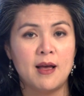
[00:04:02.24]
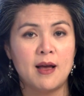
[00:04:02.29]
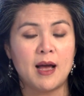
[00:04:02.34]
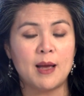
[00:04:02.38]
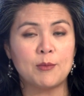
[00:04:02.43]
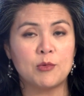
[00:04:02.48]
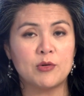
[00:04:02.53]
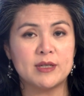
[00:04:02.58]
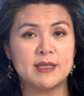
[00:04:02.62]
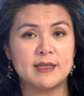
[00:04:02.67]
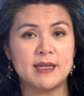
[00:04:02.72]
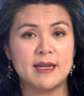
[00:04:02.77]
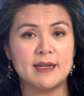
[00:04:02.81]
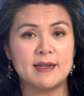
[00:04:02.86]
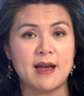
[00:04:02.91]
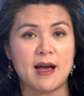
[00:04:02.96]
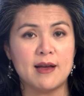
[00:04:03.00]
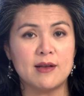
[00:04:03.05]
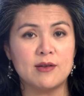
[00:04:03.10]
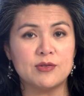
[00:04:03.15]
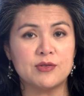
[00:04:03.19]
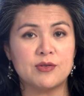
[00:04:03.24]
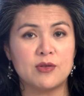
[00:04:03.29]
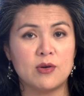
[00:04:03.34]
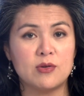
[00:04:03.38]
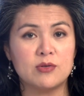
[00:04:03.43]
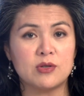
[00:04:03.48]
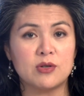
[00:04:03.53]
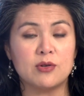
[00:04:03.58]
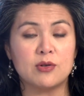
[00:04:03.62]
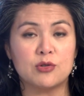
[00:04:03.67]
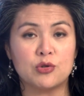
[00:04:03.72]
I'm Christine Niles.
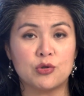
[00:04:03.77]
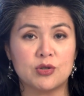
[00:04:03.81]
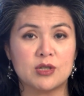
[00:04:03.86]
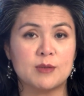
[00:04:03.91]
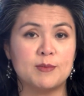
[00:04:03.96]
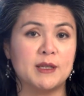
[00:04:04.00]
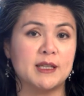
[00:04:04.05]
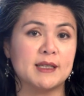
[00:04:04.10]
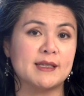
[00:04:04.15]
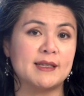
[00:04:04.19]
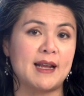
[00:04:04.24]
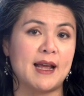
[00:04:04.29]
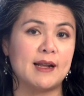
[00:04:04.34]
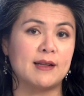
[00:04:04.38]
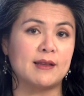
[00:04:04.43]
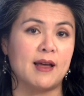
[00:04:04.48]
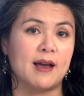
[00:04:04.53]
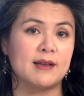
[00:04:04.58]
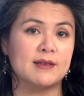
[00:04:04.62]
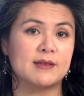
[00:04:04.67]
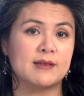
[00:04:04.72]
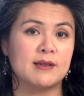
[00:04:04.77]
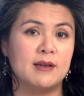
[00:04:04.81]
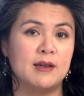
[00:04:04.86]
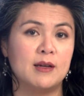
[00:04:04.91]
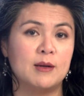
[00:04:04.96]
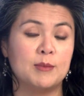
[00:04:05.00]
Those are your Church Militant headlines.